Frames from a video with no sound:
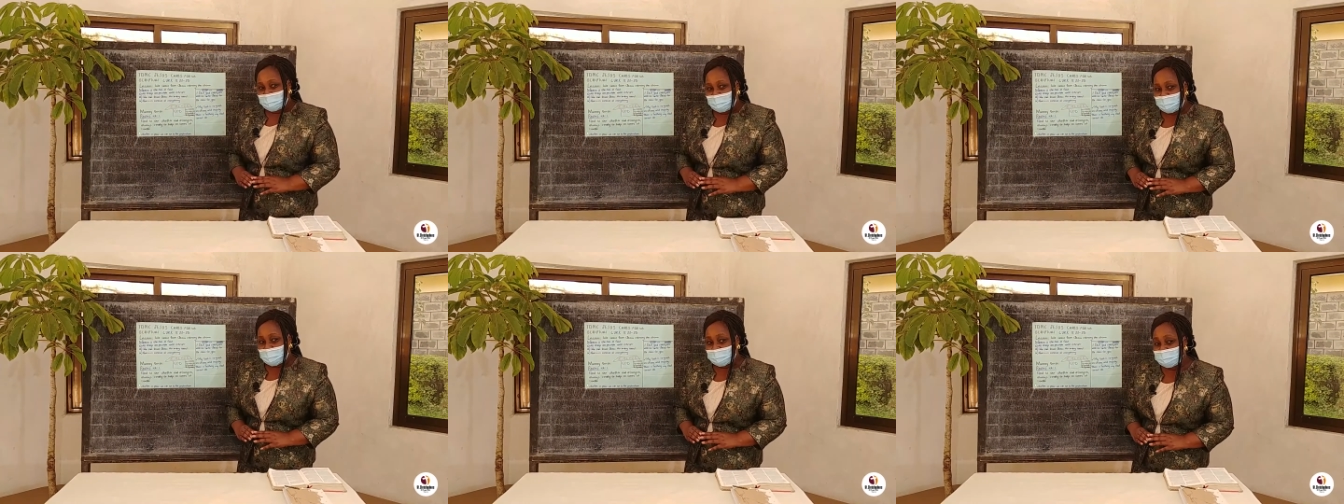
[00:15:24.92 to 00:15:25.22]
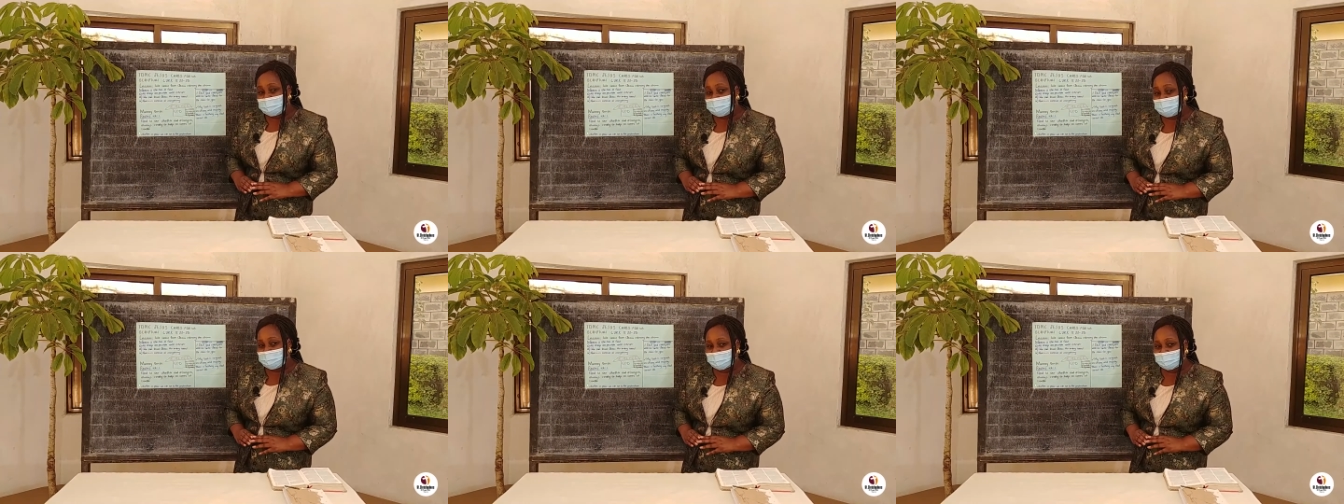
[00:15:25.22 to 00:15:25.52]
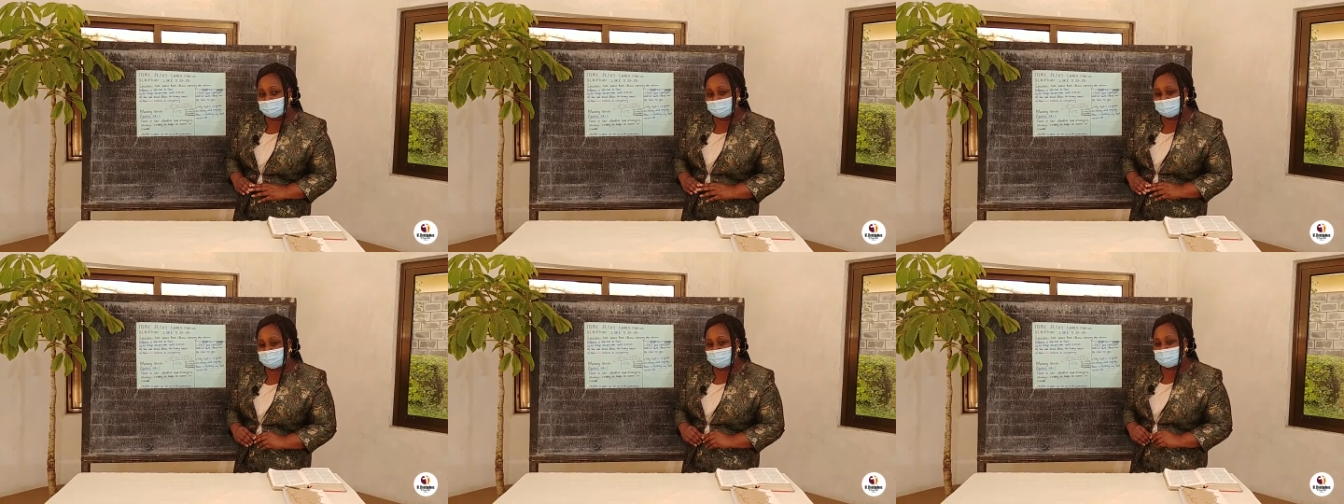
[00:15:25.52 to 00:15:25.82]
Are we
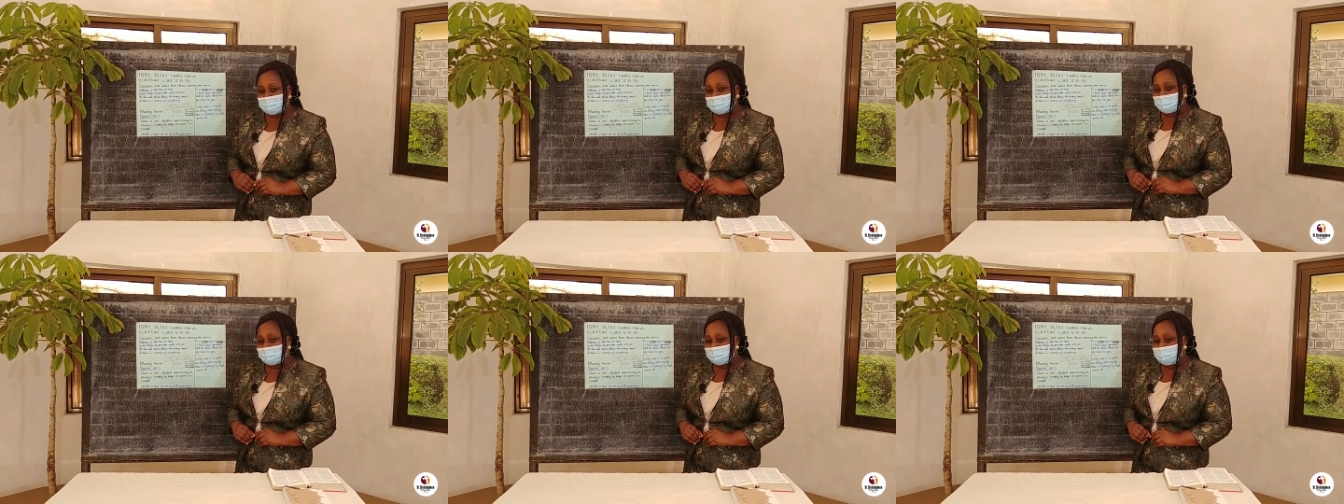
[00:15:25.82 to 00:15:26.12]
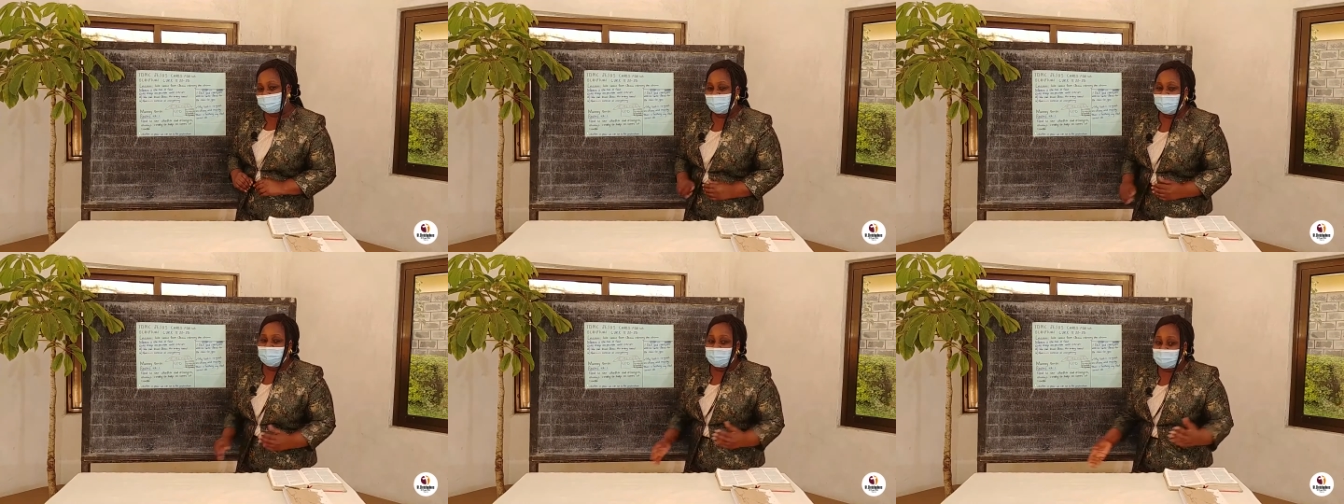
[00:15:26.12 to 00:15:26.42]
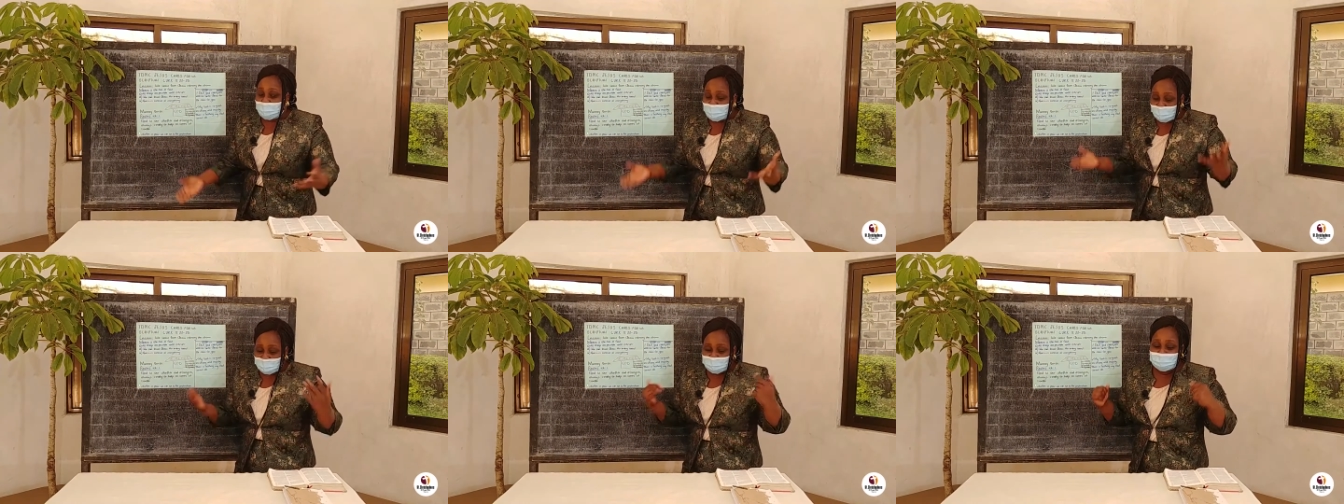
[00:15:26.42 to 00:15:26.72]
together, children?
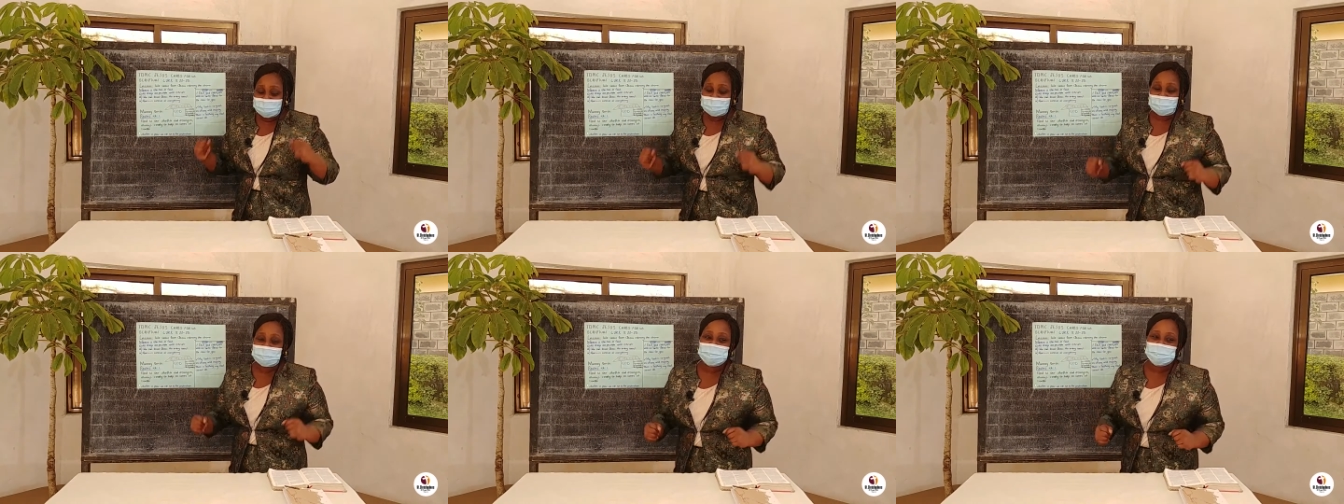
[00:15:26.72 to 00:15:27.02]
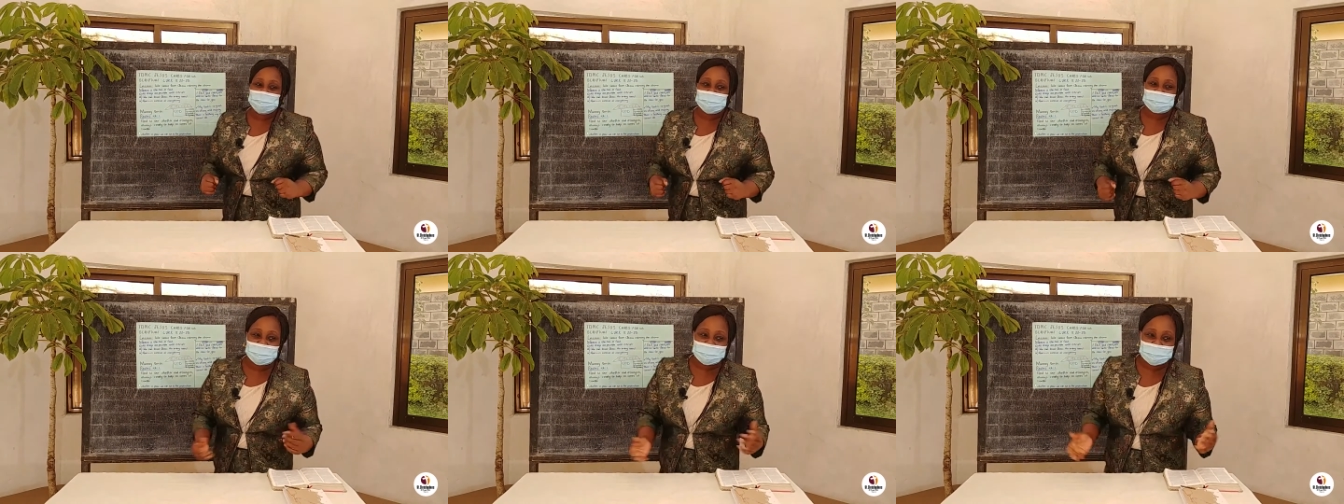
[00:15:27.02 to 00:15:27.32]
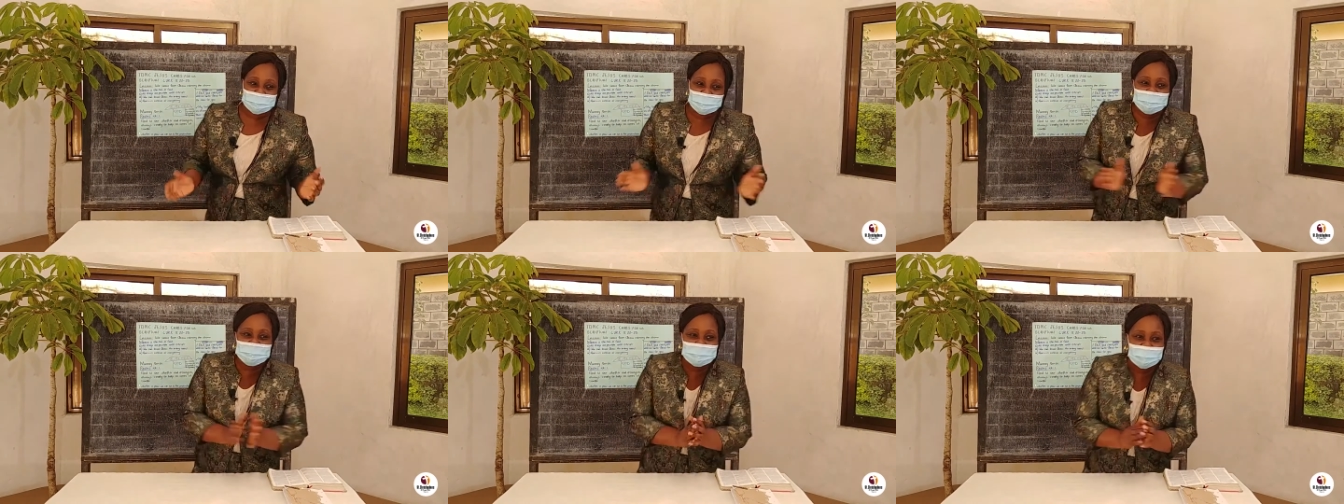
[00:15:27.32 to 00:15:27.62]
Now I want us to
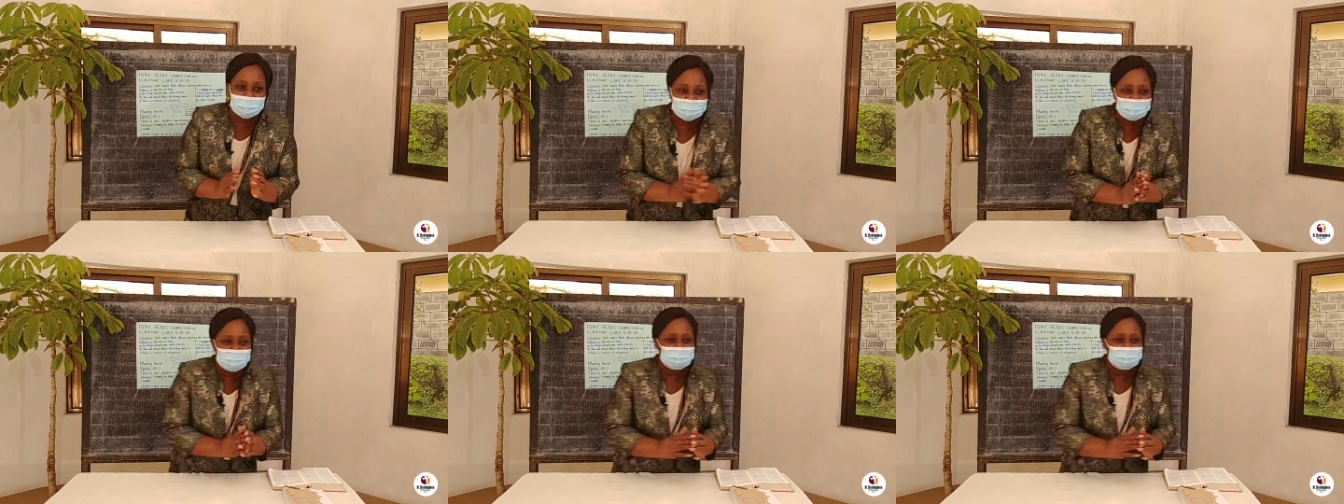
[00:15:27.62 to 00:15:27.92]
stand. Let's stand.